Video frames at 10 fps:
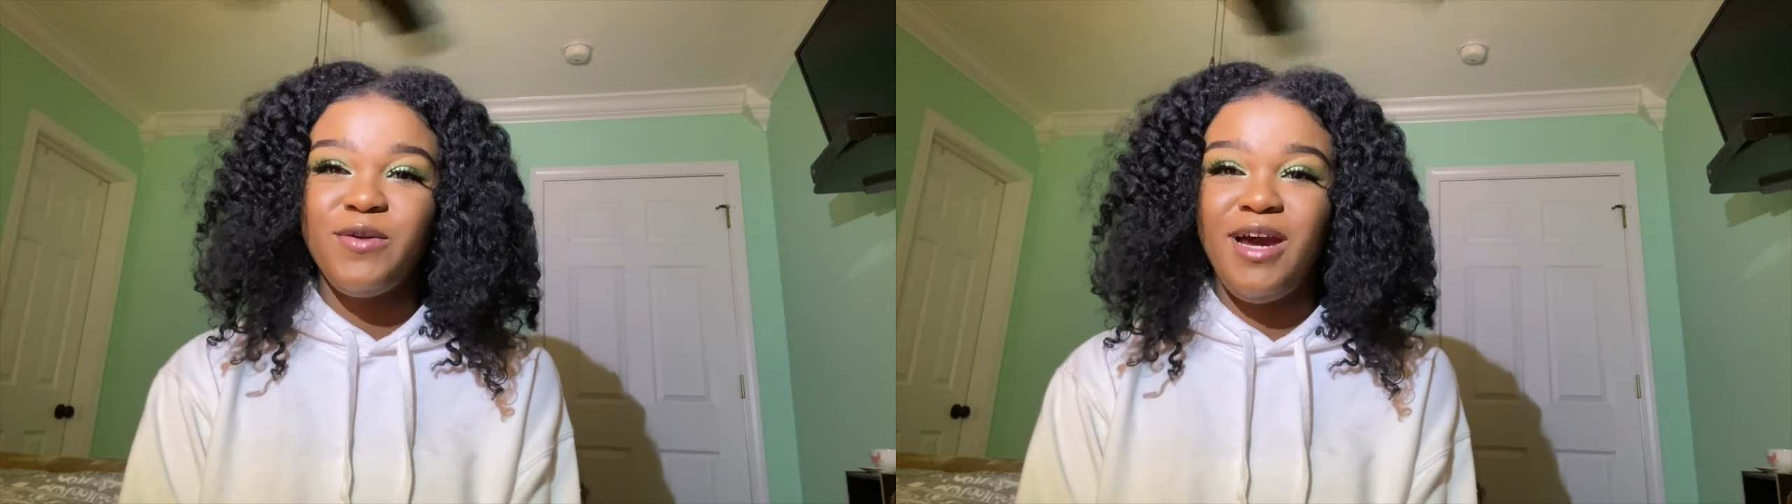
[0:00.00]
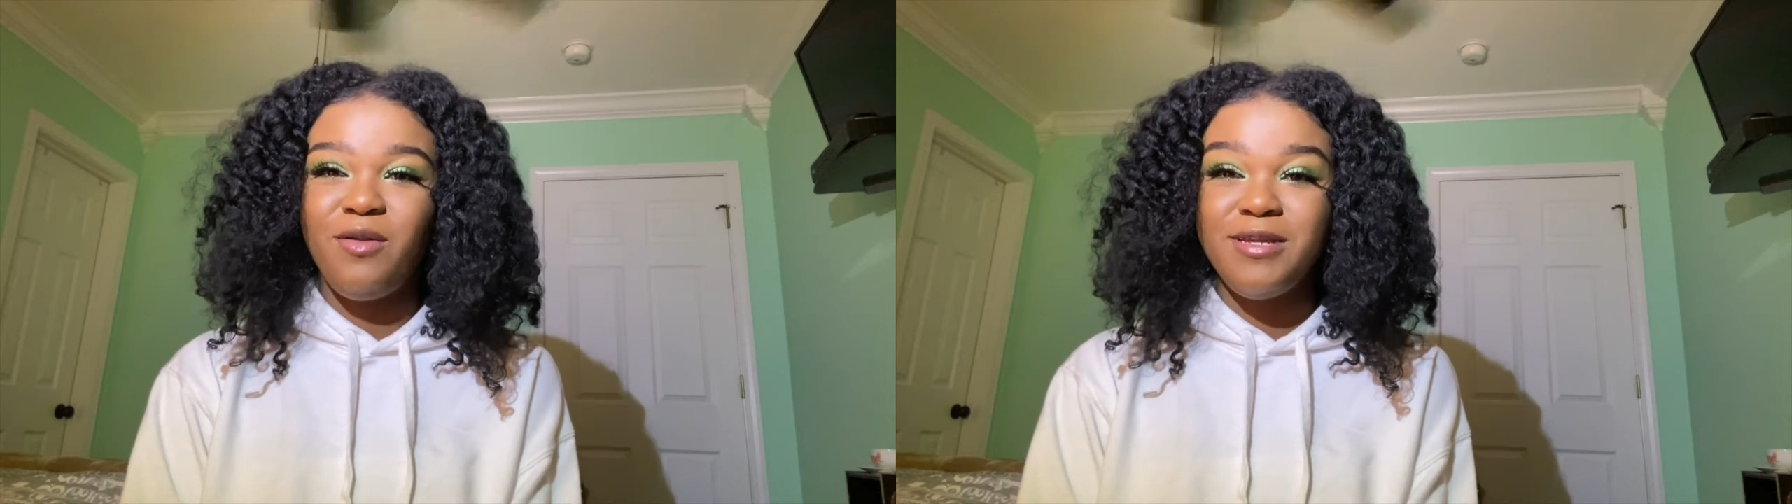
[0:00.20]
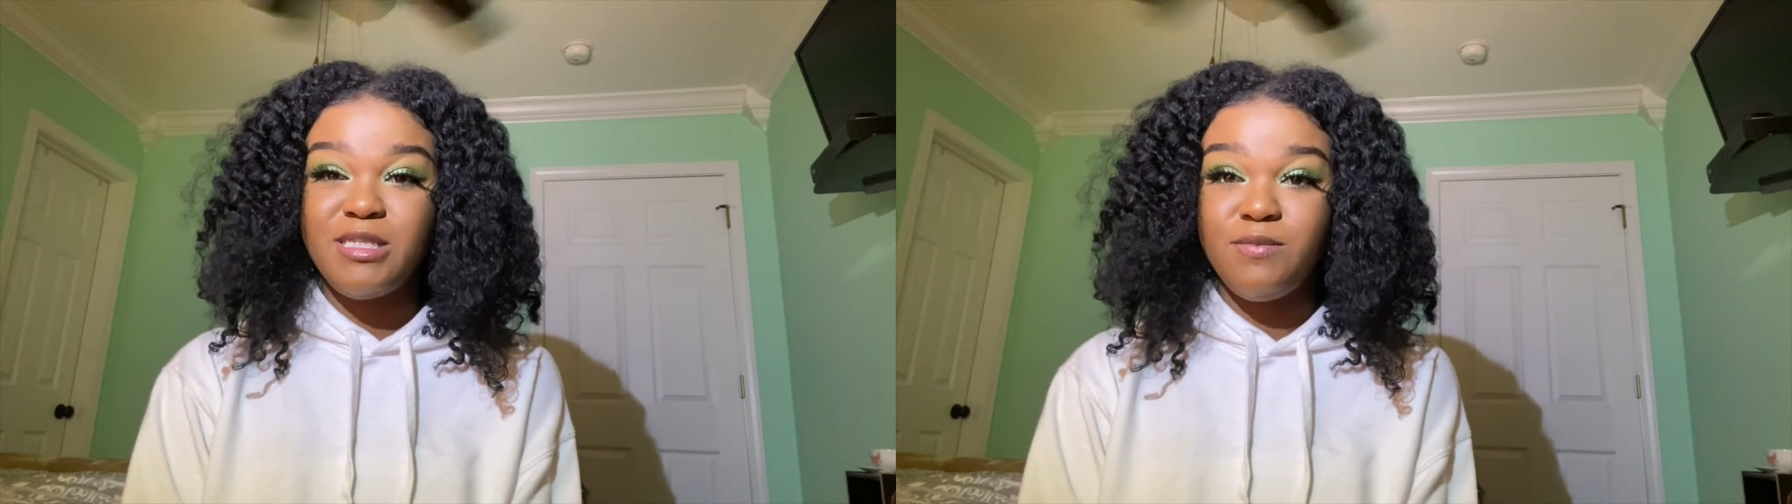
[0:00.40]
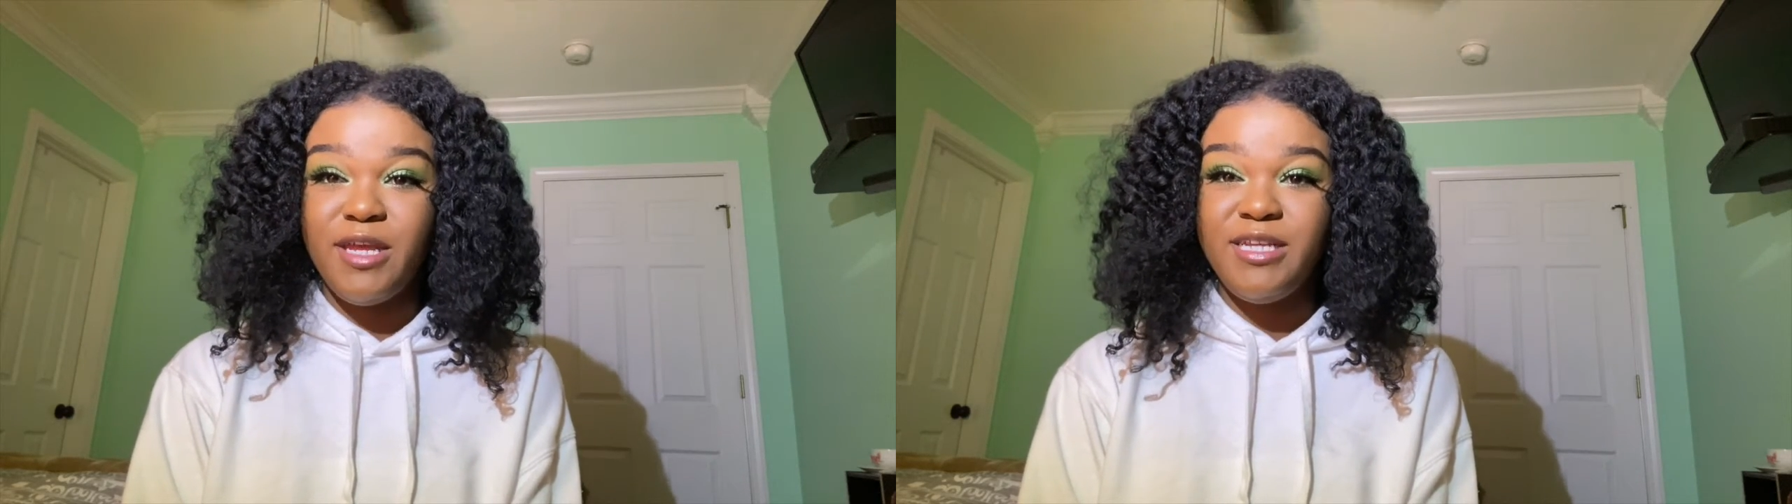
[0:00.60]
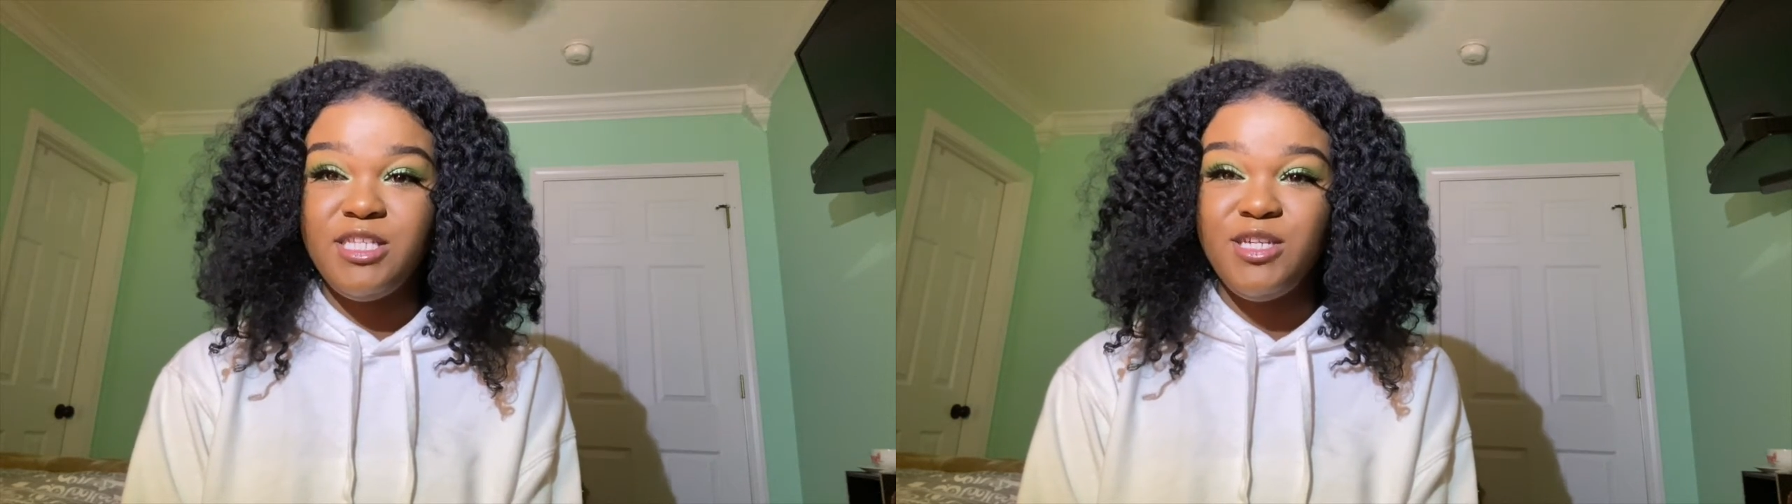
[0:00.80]
I will
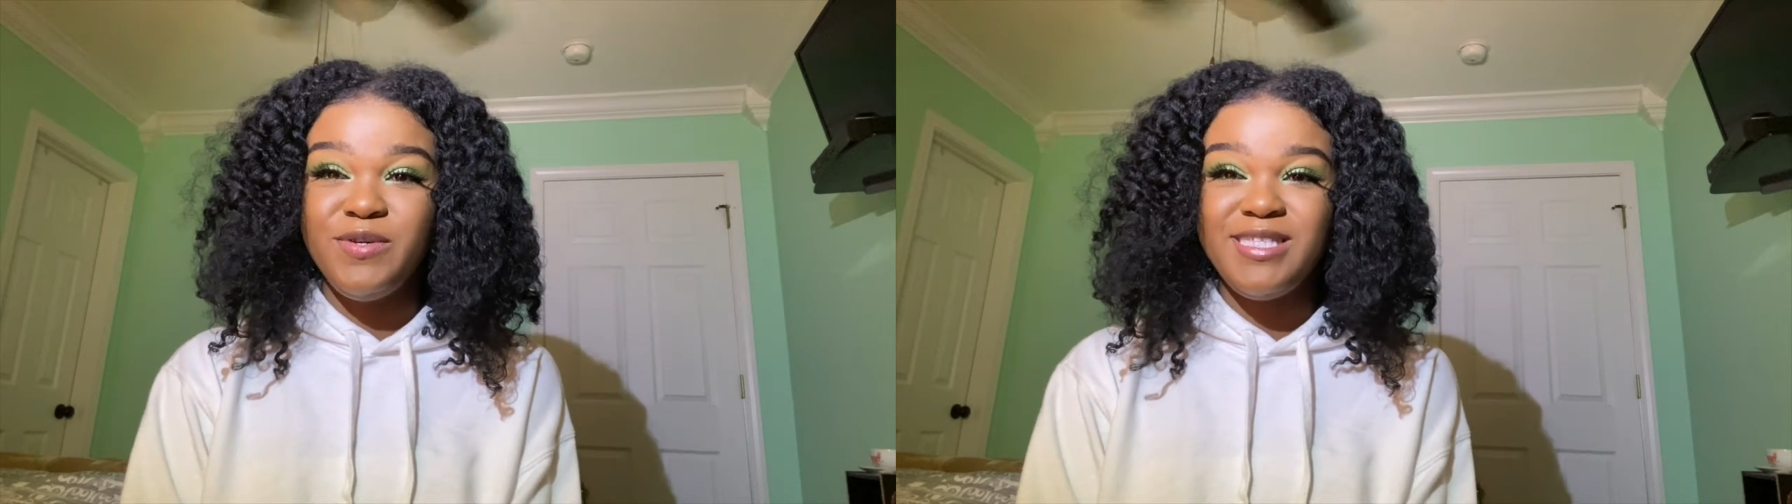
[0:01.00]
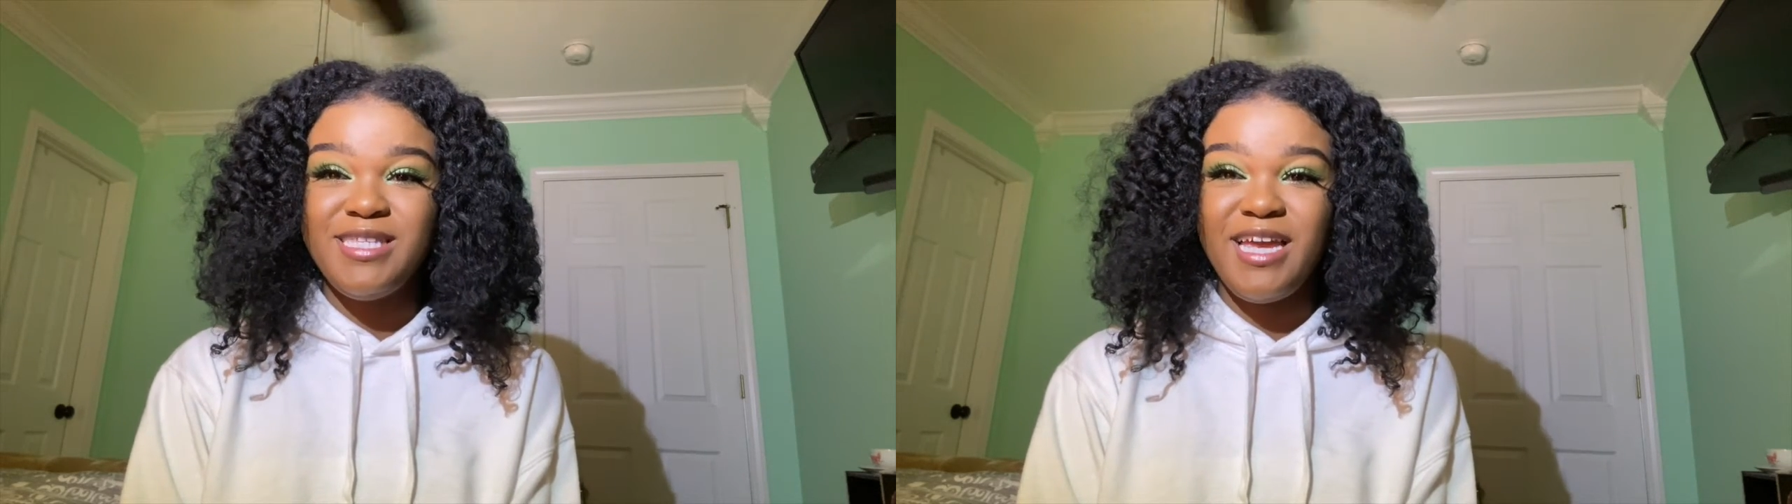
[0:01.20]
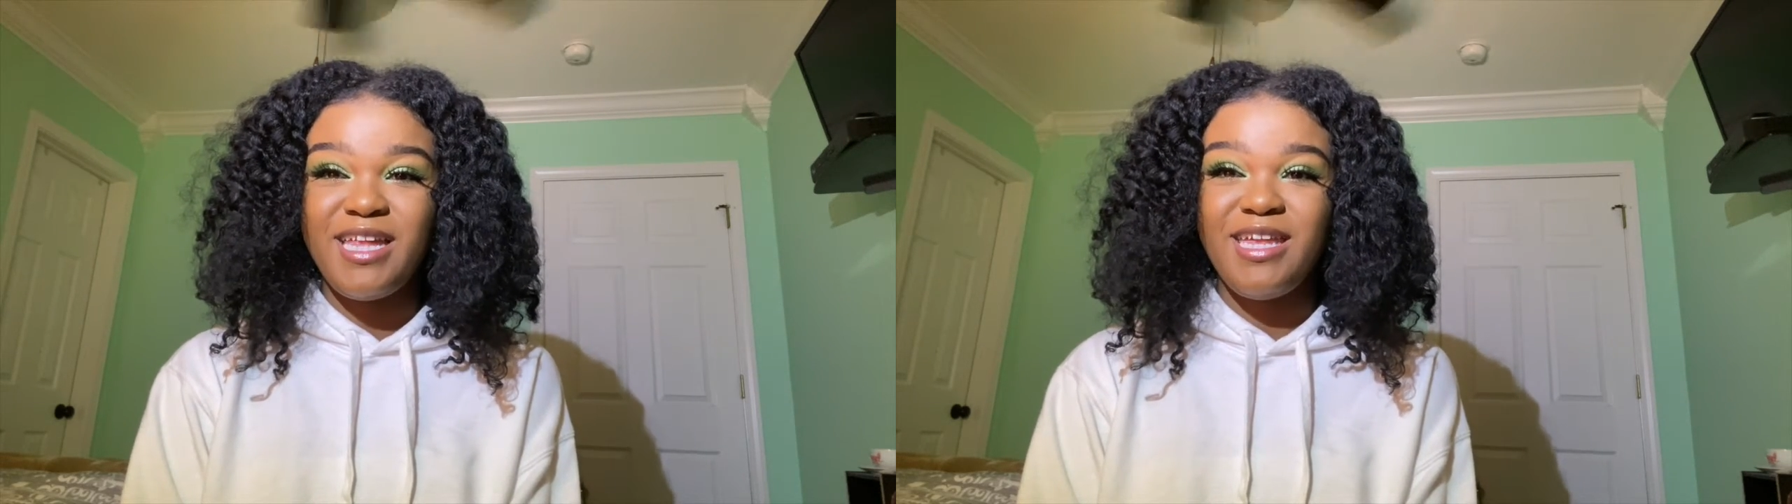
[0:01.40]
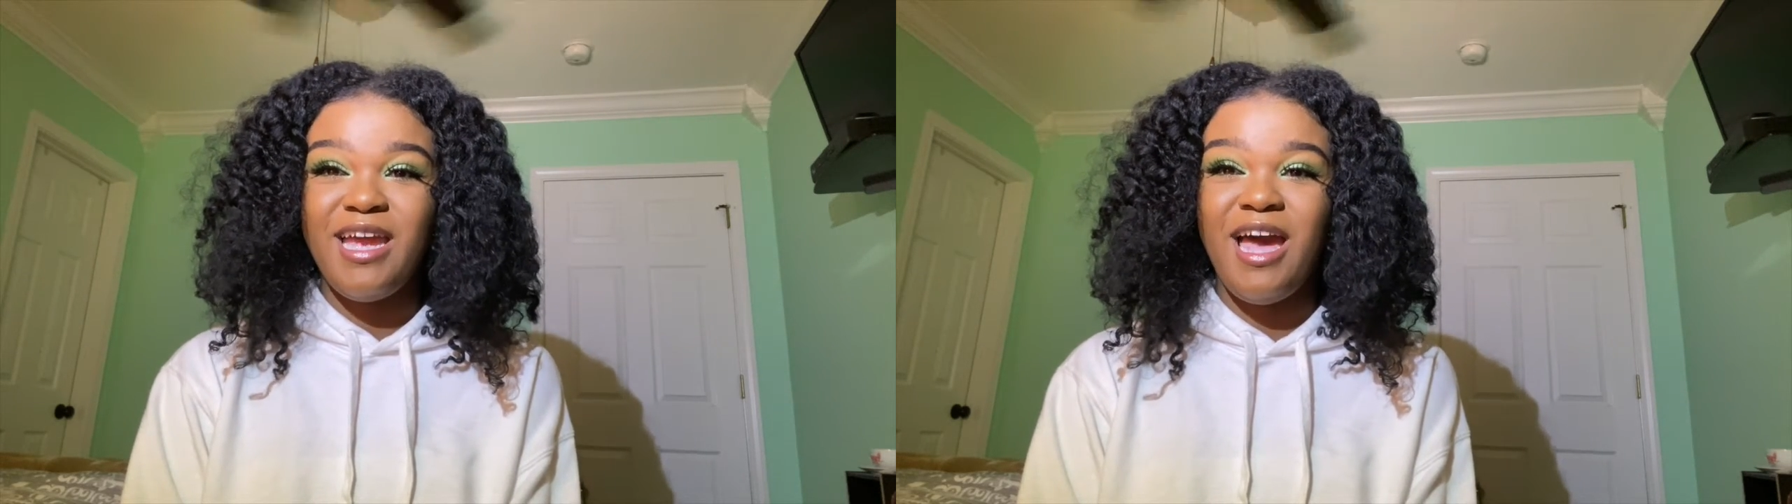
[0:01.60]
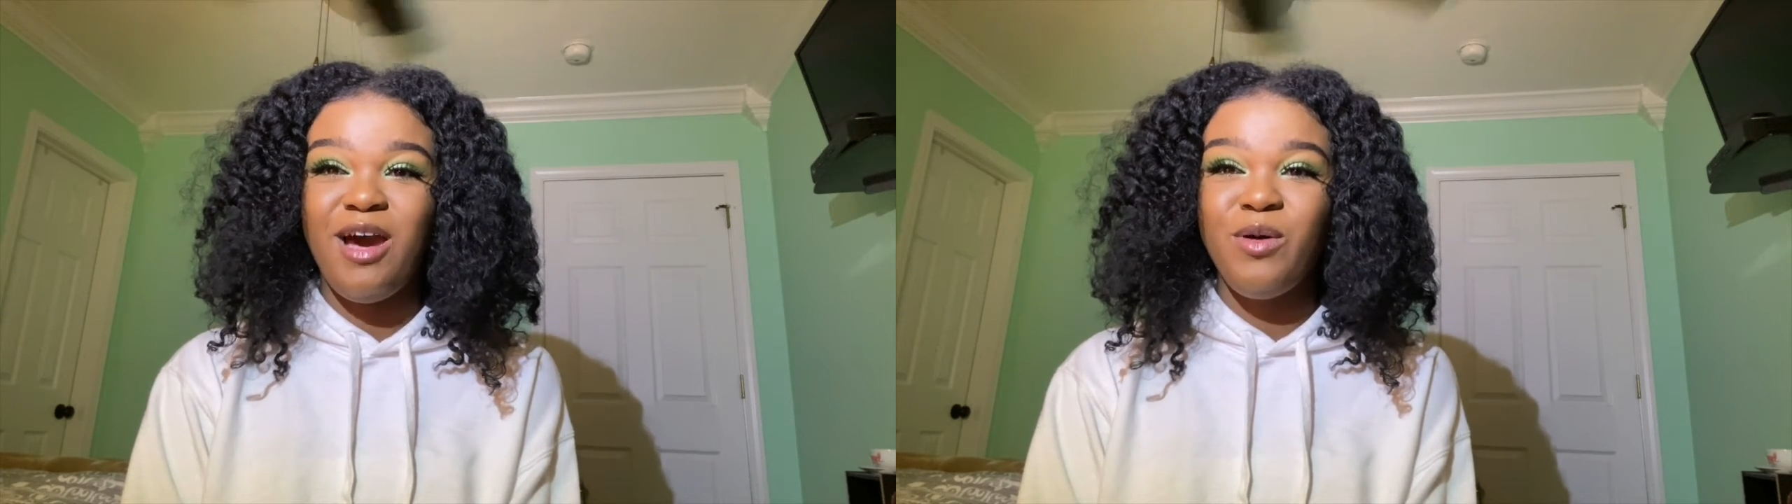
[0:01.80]
explain to you exactly how